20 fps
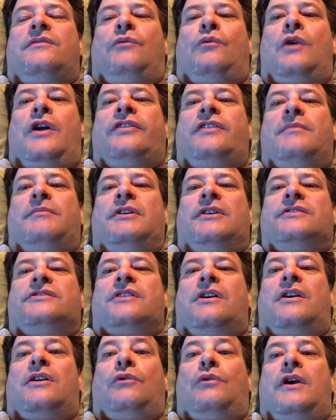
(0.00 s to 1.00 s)
what the books
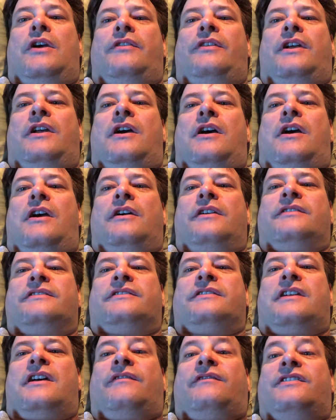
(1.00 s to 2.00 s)
are and where they are and
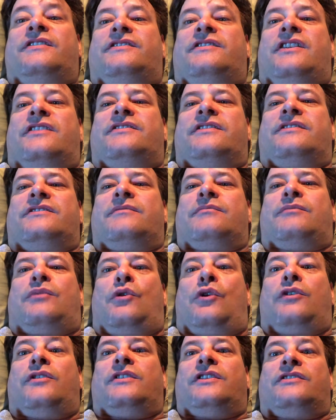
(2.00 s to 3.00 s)
stuff is just as
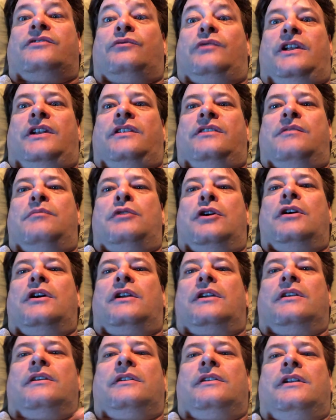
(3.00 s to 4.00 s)
important as reading the book.